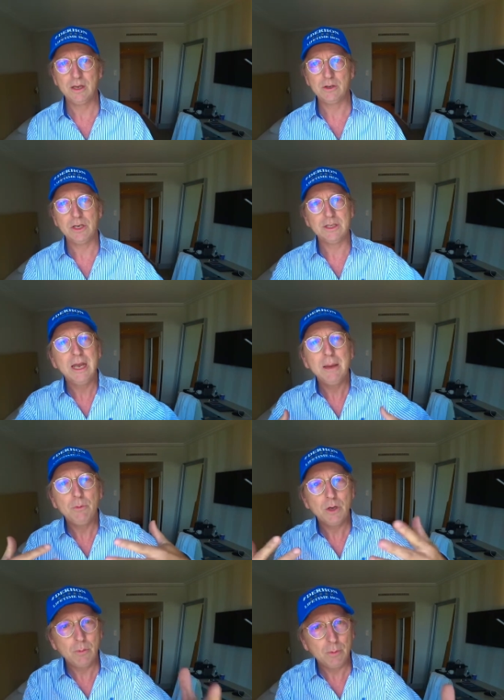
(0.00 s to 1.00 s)
Just like
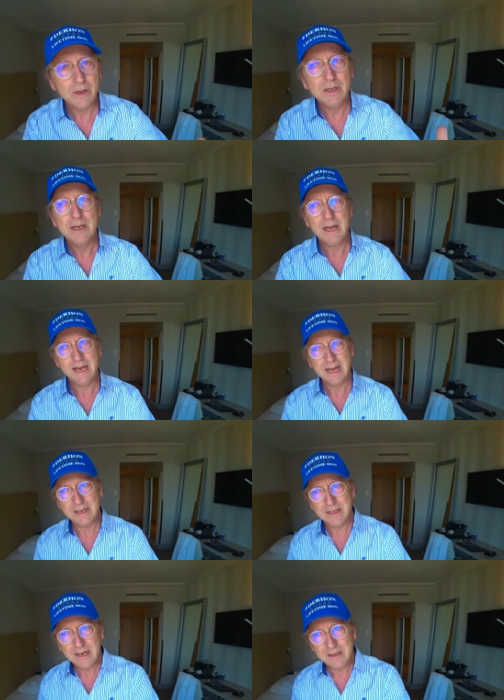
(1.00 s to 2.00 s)
premium internet
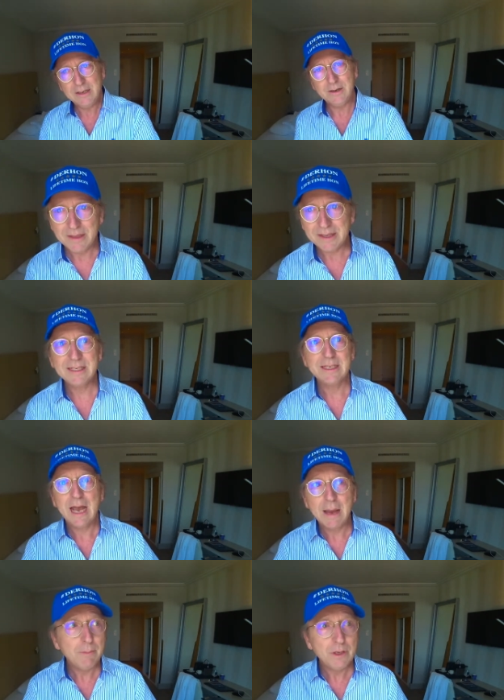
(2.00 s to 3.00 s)
access. This is
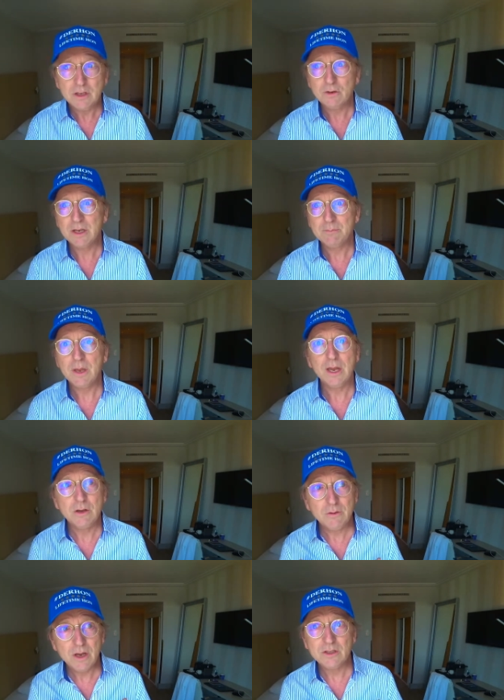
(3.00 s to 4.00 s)
absolutely part
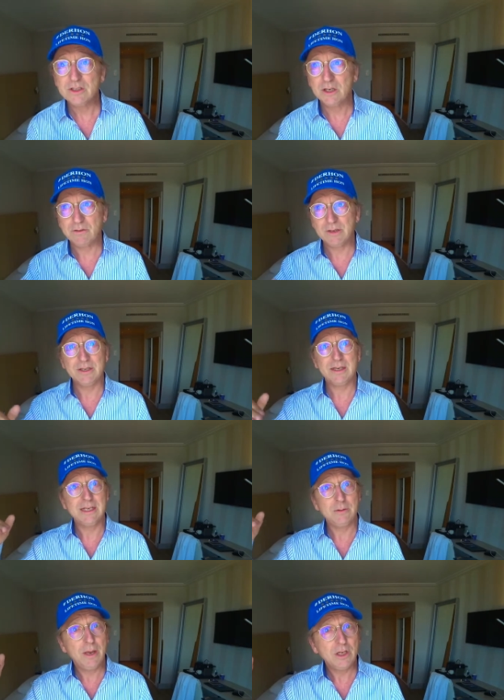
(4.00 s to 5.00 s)
of our service,
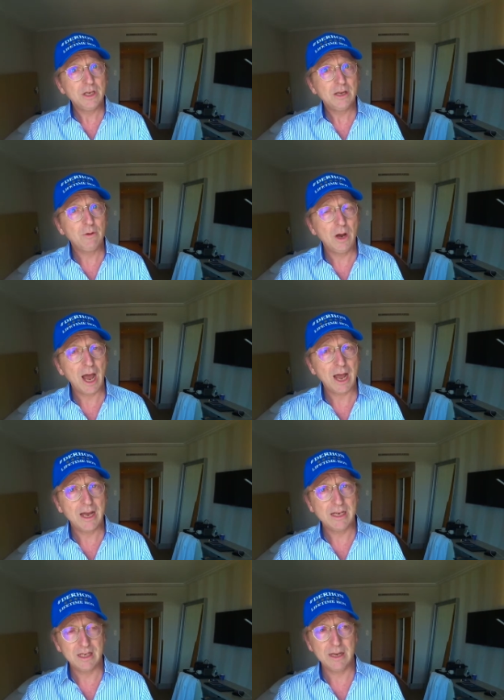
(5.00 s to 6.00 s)
especially for higher
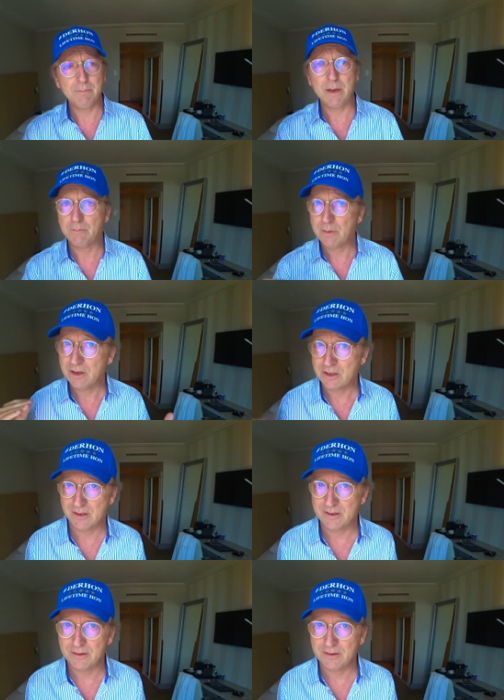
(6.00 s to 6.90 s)
tier members.